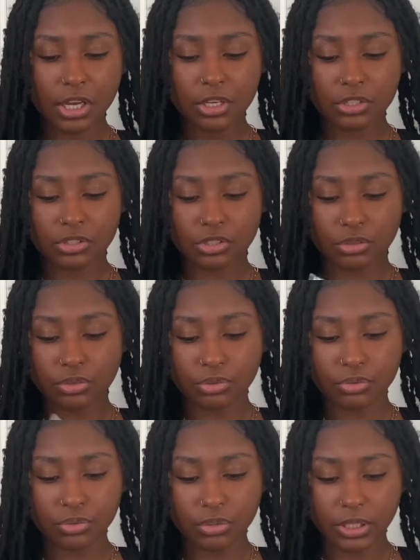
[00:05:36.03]

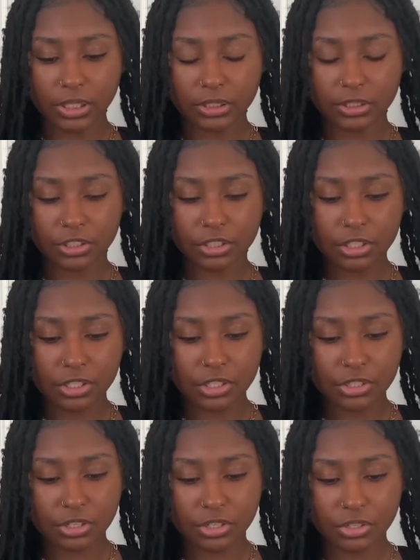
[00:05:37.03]
So essentially these
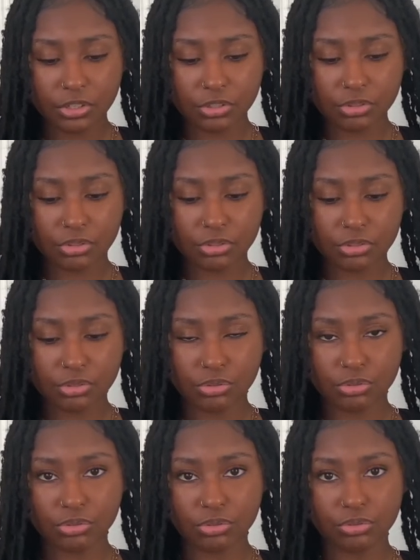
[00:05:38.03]
are used to,